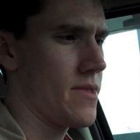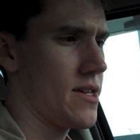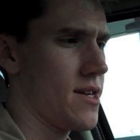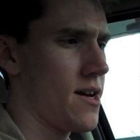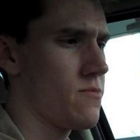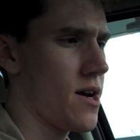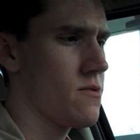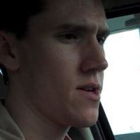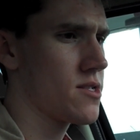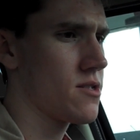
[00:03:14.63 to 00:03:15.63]
yeah, I, I
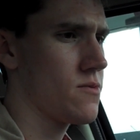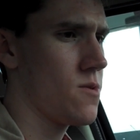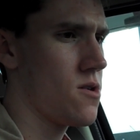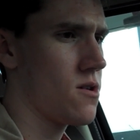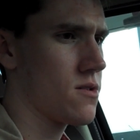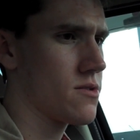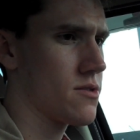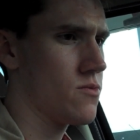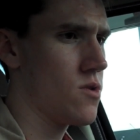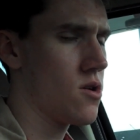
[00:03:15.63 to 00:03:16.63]
went to the wrong
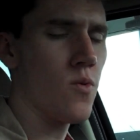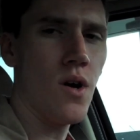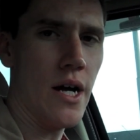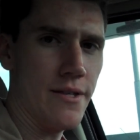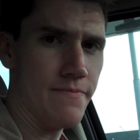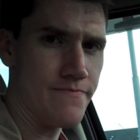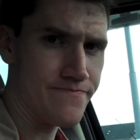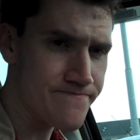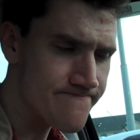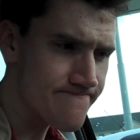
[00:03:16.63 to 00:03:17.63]
the wrong one.
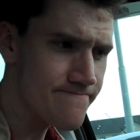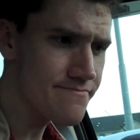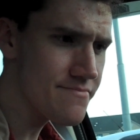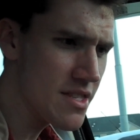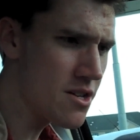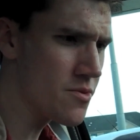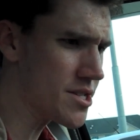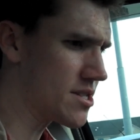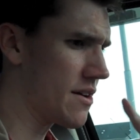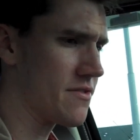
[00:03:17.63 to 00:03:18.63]
There
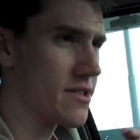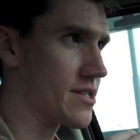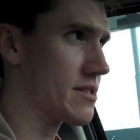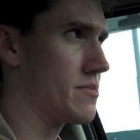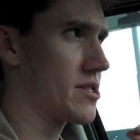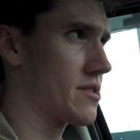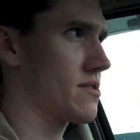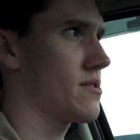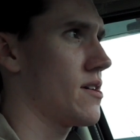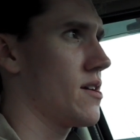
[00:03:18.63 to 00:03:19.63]
was definitely some mis-
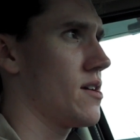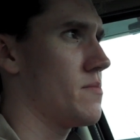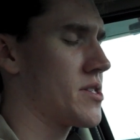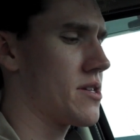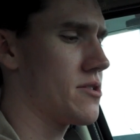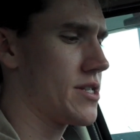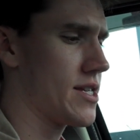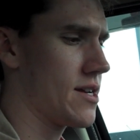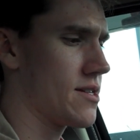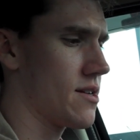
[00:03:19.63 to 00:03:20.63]

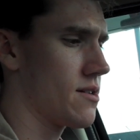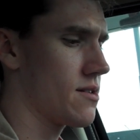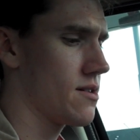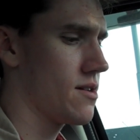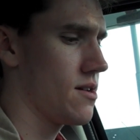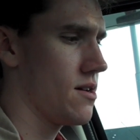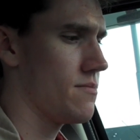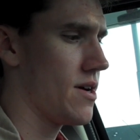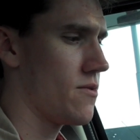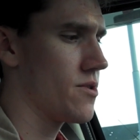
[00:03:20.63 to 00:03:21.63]
misunderstanding
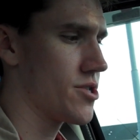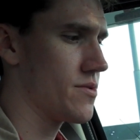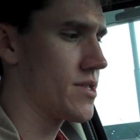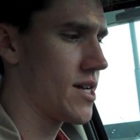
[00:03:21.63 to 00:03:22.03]
about where she was